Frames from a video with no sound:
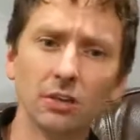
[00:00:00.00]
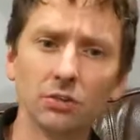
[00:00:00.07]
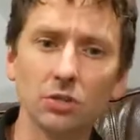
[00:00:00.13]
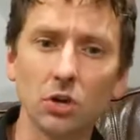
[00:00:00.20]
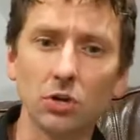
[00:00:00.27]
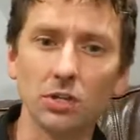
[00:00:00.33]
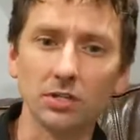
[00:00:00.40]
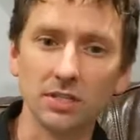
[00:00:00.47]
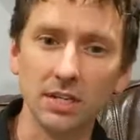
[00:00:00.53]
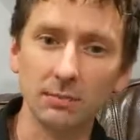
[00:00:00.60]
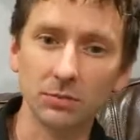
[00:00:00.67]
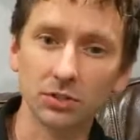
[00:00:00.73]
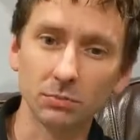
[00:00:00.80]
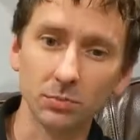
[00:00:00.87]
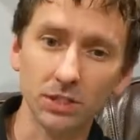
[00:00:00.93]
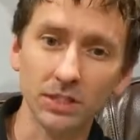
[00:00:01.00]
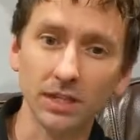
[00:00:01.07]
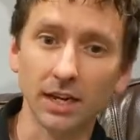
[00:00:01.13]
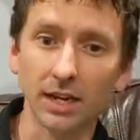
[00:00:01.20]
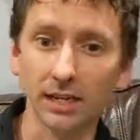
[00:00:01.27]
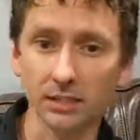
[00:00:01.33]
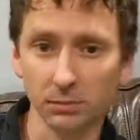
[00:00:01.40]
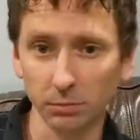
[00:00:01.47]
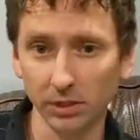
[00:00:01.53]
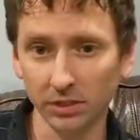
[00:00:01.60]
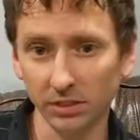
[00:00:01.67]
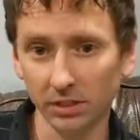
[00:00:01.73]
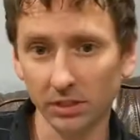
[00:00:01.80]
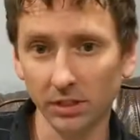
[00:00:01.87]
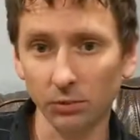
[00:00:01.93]
So it seems to be
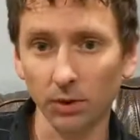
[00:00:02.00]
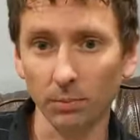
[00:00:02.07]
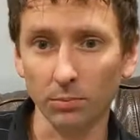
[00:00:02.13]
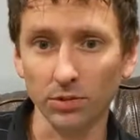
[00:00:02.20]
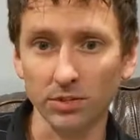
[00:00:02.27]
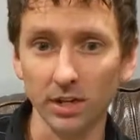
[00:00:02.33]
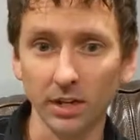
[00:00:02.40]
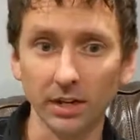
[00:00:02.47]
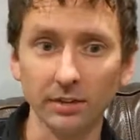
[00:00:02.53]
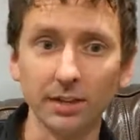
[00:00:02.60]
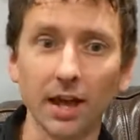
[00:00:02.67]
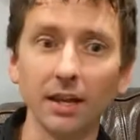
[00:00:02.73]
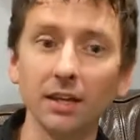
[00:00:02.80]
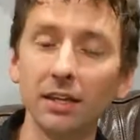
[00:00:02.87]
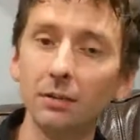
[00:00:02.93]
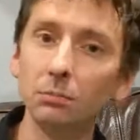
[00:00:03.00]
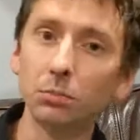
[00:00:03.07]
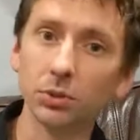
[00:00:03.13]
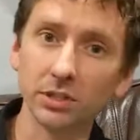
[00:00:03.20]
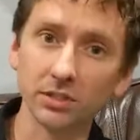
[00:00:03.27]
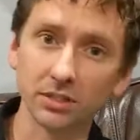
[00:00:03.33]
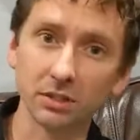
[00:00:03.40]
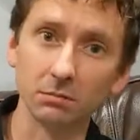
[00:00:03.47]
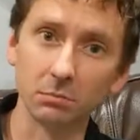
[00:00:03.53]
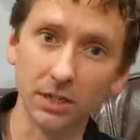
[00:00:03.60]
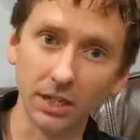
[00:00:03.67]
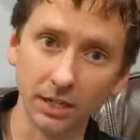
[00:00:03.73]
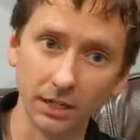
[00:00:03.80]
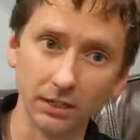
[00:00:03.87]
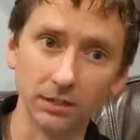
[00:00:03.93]
explicitly representing that implicit
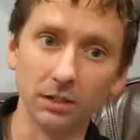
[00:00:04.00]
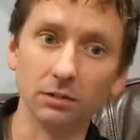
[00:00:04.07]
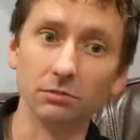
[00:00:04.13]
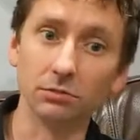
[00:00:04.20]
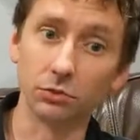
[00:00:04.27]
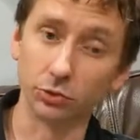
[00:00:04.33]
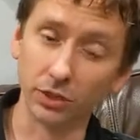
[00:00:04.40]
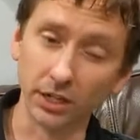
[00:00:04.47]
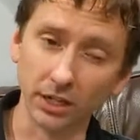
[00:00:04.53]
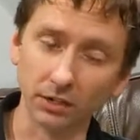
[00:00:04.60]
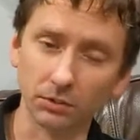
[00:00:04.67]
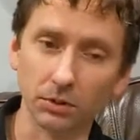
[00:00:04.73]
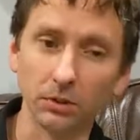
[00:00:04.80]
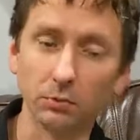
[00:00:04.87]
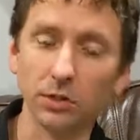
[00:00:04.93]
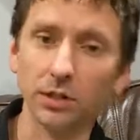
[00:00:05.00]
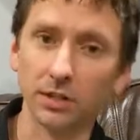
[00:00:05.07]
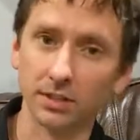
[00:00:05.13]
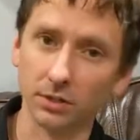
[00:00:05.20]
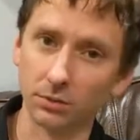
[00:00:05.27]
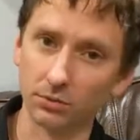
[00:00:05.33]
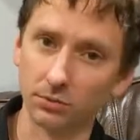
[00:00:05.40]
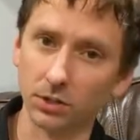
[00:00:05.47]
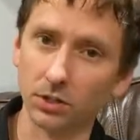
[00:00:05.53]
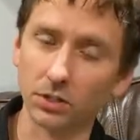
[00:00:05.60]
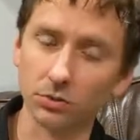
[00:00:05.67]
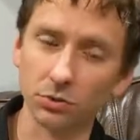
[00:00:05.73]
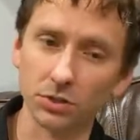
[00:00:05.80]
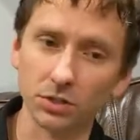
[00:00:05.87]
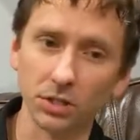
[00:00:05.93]
meaning of drink, and we thought that was
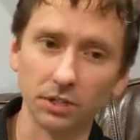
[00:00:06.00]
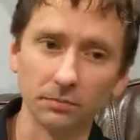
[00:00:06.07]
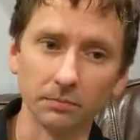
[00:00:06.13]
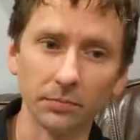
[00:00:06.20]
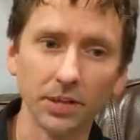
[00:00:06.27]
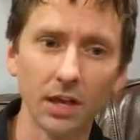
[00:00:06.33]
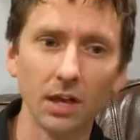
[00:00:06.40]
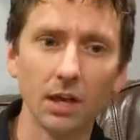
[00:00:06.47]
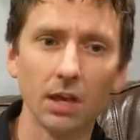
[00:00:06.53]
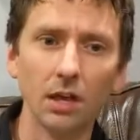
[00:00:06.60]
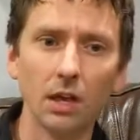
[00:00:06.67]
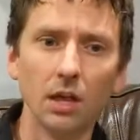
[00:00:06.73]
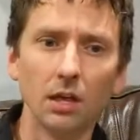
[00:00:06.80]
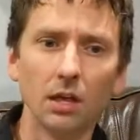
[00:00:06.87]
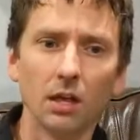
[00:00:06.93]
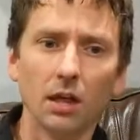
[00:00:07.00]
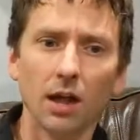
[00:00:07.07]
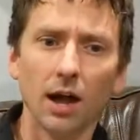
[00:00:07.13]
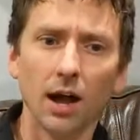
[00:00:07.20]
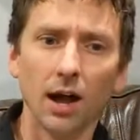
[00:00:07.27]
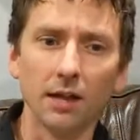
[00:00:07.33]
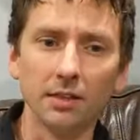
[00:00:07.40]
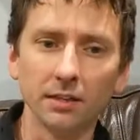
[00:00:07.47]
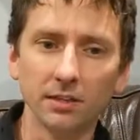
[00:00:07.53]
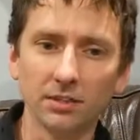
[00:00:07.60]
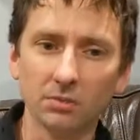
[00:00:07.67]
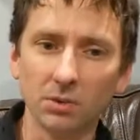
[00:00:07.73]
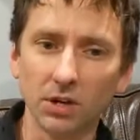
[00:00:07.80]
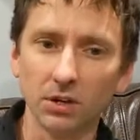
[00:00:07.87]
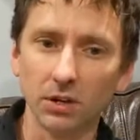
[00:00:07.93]
very interesting. I think
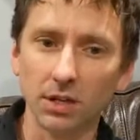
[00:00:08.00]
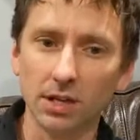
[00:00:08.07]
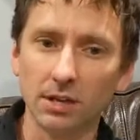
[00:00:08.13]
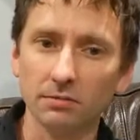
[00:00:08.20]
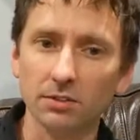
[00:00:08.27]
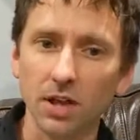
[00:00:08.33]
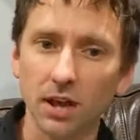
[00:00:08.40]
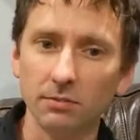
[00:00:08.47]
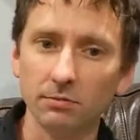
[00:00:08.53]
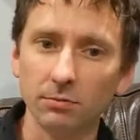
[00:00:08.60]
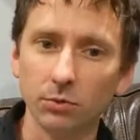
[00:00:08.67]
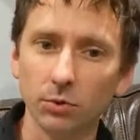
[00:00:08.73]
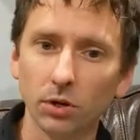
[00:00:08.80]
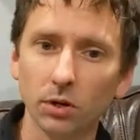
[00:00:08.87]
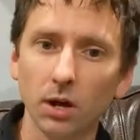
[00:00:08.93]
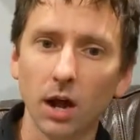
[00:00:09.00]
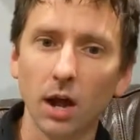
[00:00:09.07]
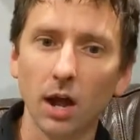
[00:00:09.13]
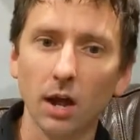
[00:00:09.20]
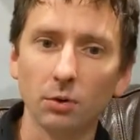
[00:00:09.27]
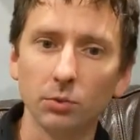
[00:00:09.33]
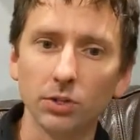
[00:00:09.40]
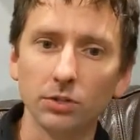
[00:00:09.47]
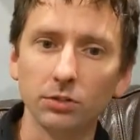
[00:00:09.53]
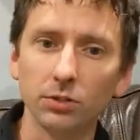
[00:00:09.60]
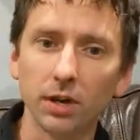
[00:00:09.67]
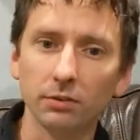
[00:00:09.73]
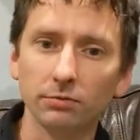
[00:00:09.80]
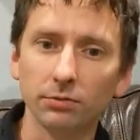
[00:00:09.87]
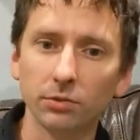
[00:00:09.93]
that's about all I have time for. We
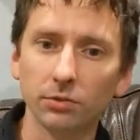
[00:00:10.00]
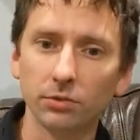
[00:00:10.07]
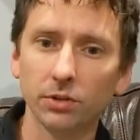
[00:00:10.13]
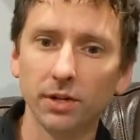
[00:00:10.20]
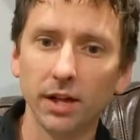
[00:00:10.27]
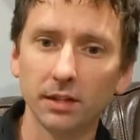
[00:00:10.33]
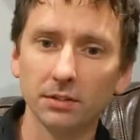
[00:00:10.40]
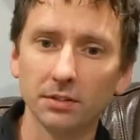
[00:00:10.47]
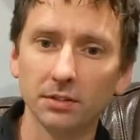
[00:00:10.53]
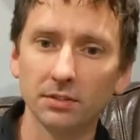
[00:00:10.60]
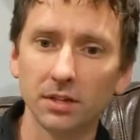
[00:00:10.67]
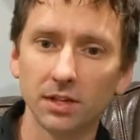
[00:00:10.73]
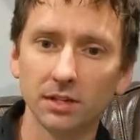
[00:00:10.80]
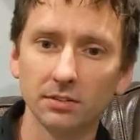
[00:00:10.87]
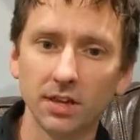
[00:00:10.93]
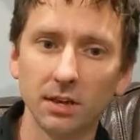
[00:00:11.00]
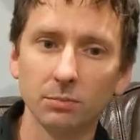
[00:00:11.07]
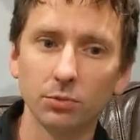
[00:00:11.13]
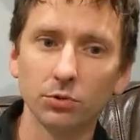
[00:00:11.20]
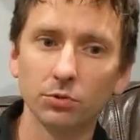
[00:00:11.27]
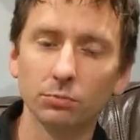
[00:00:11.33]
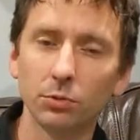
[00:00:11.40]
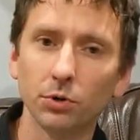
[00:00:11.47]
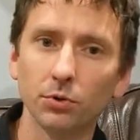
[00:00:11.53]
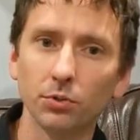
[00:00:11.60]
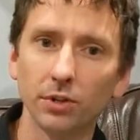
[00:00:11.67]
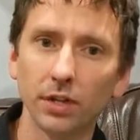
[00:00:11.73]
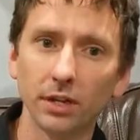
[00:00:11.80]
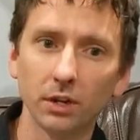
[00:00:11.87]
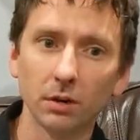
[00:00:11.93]
do have further analysis and examples
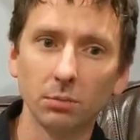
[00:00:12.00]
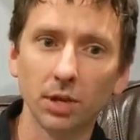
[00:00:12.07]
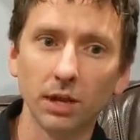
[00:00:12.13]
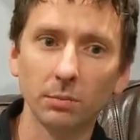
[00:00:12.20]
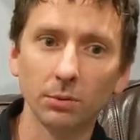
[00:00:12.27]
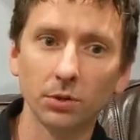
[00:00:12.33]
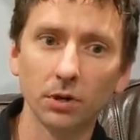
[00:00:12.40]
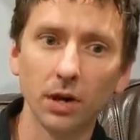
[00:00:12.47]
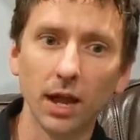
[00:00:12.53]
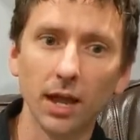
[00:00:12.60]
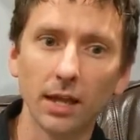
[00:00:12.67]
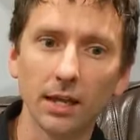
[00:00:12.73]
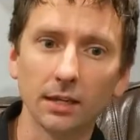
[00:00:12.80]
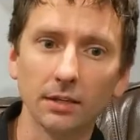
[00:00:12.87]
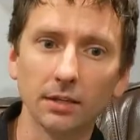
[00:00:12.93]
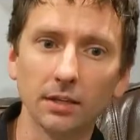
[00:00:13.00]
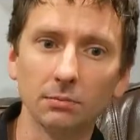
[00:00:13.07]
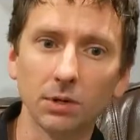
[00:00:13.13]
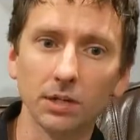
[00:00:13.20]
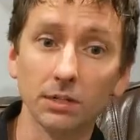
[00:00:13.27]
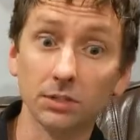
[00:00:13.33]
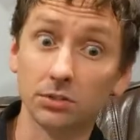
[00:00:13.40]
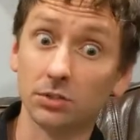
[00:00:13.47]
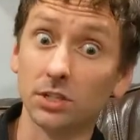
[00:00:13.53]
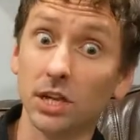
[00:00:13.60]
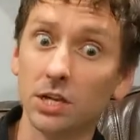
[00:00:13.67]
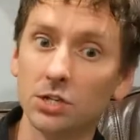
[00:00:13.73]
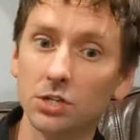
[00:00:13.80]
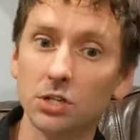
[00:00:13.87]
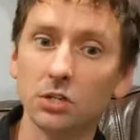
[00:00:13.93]
both in our paper and in my
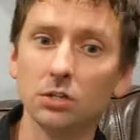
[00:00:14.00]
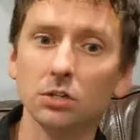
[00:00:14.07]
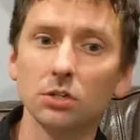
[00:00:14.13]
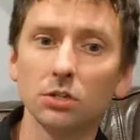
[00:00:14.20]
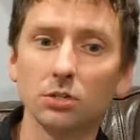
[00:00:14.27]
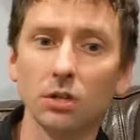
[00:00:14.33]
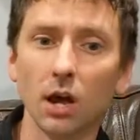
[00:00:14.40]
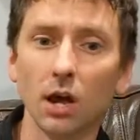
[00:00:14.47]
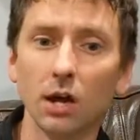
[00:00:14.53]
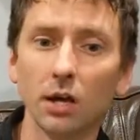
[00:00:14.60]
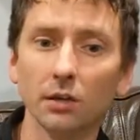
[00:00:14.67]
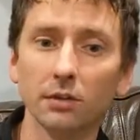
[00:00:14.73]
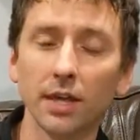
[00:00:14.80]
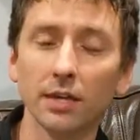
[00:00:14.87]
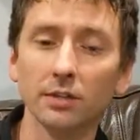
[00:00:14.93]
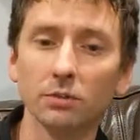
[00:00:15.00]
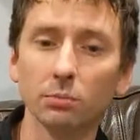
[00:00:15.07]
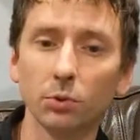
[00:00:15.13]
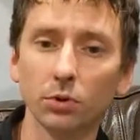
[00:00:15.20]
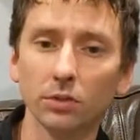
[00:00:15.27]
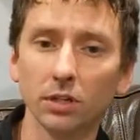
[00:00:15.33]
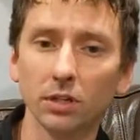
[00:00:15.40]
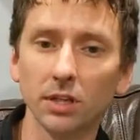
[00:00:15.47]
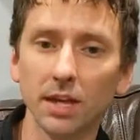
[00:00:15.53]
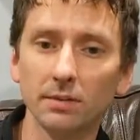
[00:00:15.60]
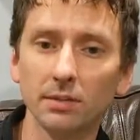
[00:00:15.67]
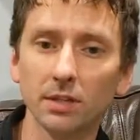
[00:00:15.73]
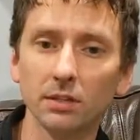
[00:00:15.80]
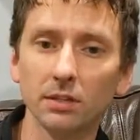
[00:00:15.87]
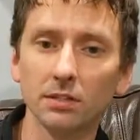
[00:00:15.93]
dissertation that support the
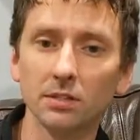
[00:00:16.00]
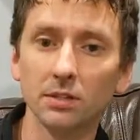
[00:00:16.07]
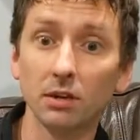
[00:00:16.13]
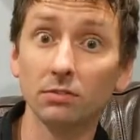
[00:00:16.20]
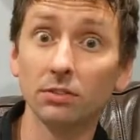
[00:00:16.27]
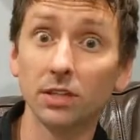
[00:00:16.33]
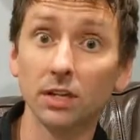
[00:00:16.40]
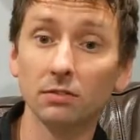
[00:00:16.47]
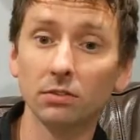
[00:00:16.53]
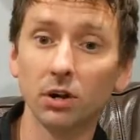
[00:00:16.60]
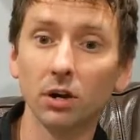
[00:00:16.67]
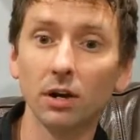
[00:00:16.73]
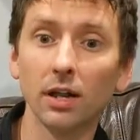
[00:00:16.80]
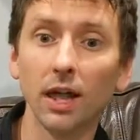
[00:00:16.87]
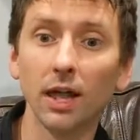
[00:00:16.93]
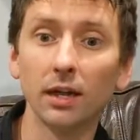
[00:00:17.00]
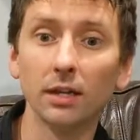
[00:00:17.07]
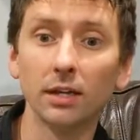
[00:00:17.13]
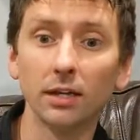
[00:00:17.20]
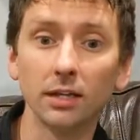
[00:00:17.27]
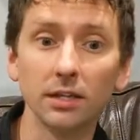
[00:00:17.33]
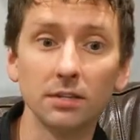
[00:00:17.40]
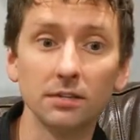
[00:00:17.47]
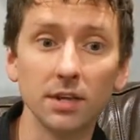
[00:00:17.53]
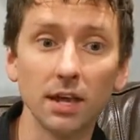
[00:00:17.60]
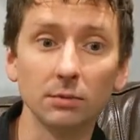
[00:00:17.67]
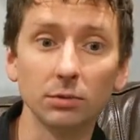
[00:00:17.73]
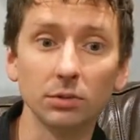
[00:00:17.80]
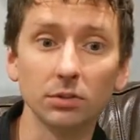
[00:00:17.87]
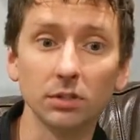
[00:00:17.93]
claim that this self-attentive RNN is
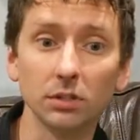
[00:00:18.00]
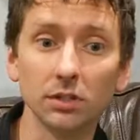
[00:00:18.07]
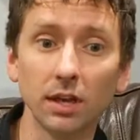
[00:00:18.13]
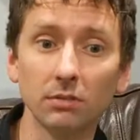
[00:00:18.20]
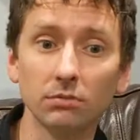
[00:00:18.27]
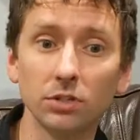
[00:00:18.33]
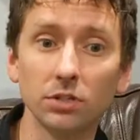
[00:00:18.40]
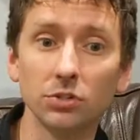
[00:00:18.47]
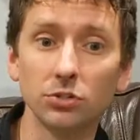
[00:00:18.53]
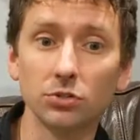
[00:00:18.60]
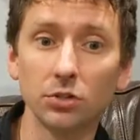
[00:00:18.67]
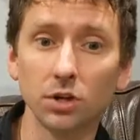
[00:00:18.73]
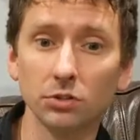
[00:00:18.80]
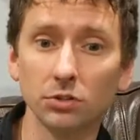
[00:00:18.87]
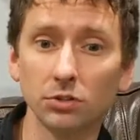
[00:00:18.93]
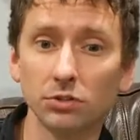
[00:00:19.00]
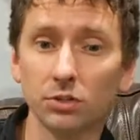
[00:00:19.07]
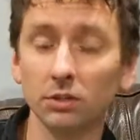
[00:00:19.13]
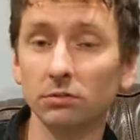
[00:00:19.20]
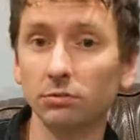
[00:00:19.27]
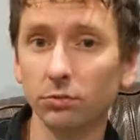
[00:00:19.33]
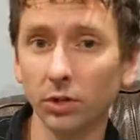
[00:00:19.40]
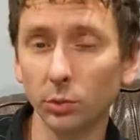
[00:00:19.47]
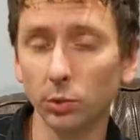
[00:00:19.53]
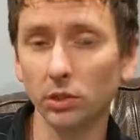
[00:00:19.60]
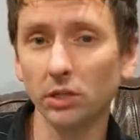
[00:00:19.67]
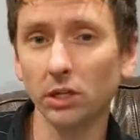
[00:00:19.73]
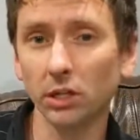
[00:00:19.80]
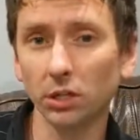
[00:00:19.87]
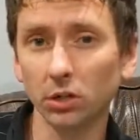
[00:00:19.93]
able to leverage structures in
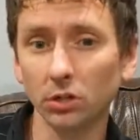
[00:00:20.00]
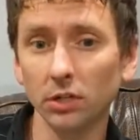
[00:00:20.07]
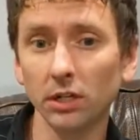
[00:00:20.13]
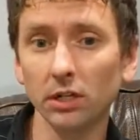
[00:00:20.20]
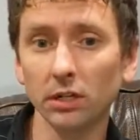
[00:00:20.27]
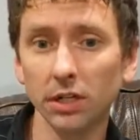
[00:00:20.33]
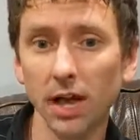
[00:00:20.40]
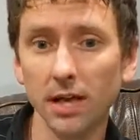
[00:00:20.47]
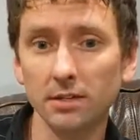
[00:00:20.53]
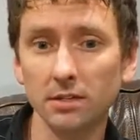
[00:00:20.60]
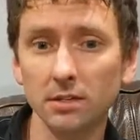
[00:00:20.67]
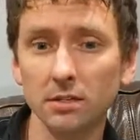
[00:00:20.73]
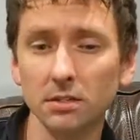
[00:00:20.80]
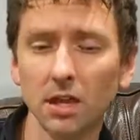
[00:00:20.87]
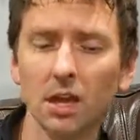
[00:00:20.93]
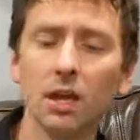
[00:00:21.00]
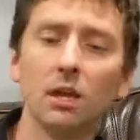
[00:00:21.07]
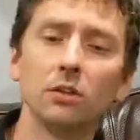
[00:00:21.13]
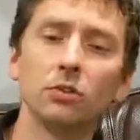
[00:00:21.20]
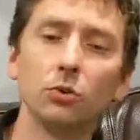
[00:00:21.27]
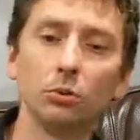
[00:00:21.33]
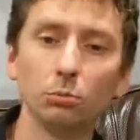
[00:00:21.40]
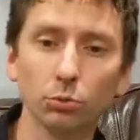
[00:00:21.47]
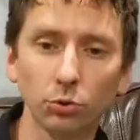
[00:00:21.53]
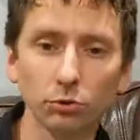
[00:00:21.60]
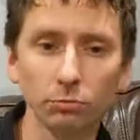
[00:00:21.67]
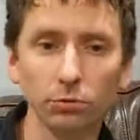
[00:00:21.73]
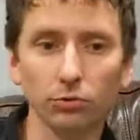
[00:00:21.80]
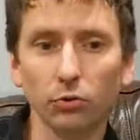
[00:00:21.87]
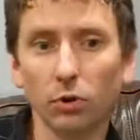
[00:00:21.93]
frequently occurring classes to
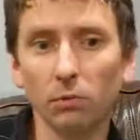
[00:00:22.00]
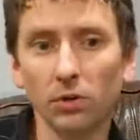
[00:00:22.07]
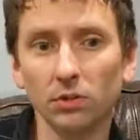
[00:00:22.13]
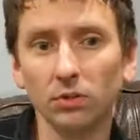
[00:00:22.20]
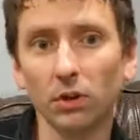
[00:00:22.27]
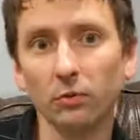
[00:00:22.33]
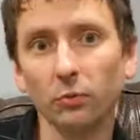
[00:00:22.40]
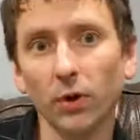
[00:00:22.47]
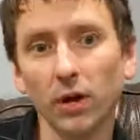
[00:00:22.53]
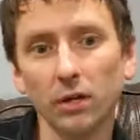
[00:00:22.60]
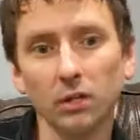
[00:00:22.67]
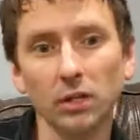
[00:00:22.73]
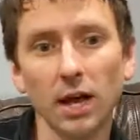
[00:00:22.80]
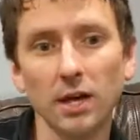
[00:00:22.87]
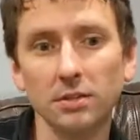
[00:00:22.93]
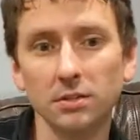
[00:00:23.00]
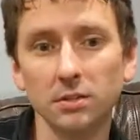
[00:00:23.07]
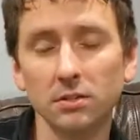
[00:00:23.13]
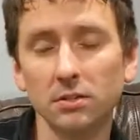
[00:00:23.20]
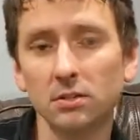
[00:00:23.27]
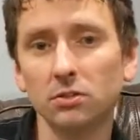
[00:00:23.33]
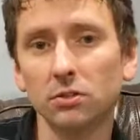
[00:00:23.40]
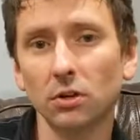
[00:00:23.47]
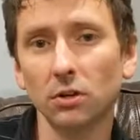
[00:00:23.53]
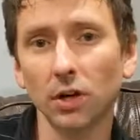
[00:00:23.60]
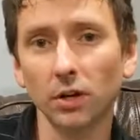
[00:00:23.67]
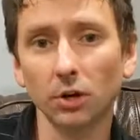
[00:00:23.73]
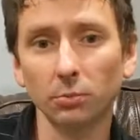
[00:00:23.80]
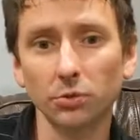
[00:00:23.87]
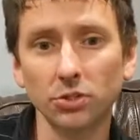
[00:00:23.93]
improve performance on rare classes. So
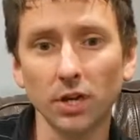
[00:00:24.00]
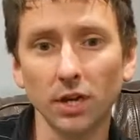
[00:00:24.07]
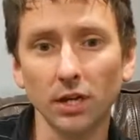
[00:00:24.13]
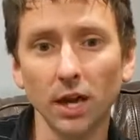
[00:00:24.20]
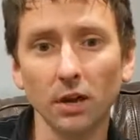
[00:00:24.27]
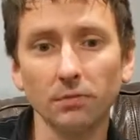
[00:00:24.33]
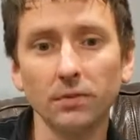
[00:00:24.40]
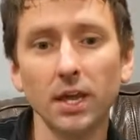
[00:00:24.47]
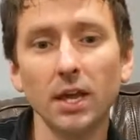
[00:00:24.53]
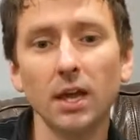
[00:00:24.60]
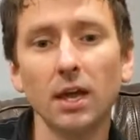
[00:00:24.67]
I hope you check it out.